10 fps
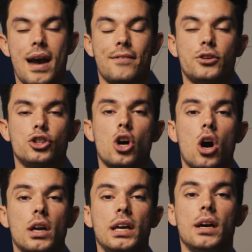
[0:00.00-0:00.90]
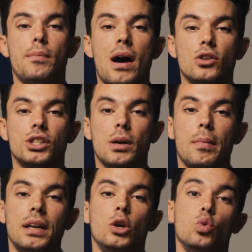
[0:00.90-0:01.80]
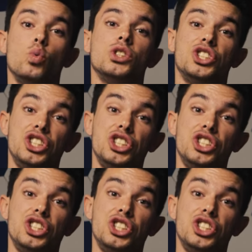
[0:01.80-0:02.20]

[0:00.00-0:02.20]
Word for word: After talking about somebody who was